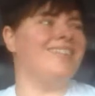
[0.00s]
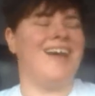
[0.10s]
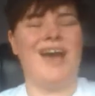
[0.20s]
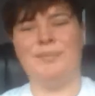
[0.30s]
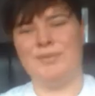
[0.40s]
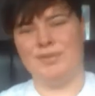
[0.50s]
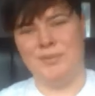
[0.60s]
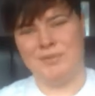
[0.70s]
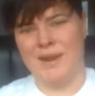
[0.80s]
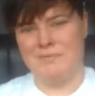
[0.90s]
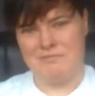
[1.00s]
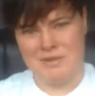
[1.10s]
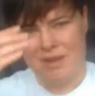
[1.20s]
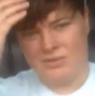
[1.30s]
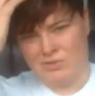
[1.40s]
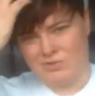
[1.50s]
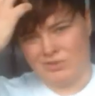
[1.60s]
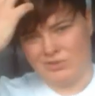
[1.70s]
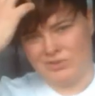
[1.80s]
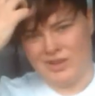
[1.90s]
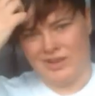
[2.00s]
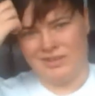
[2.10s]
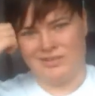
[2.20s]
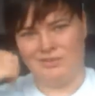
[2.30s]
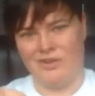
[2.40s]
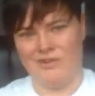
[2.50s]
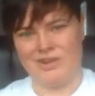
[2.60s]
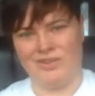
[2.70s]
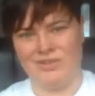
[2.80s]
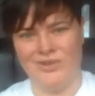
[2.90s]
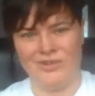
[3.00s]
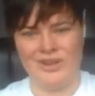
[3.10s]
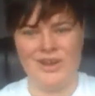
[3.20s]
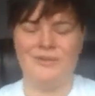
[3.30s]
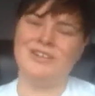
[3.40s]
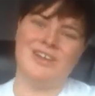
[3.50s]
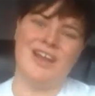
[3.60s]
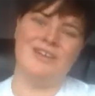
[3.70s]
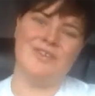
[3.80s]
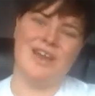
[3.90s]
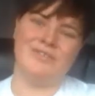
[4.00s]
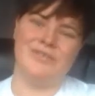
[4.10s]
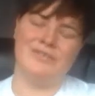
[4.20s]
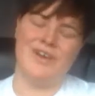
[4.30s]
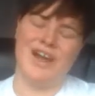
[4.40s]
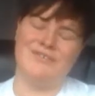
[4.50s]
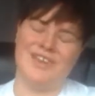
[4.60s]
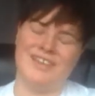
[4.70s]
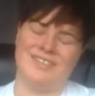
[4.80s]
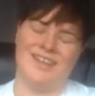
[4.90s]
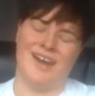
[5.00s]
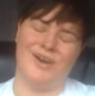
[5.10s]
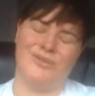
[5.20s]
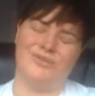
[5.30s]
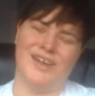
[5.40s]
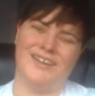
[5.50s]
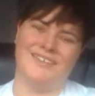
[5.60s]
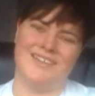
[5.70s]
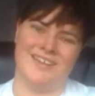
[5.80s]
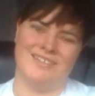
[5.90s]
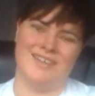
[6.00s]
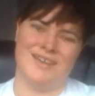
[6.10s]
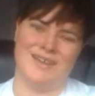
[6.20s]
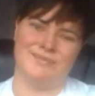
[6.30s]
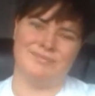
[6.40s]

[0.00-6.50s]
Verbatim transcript: that happens with my premenstrual dysphoric disorder, which I have had for 5 years now. Fantastic.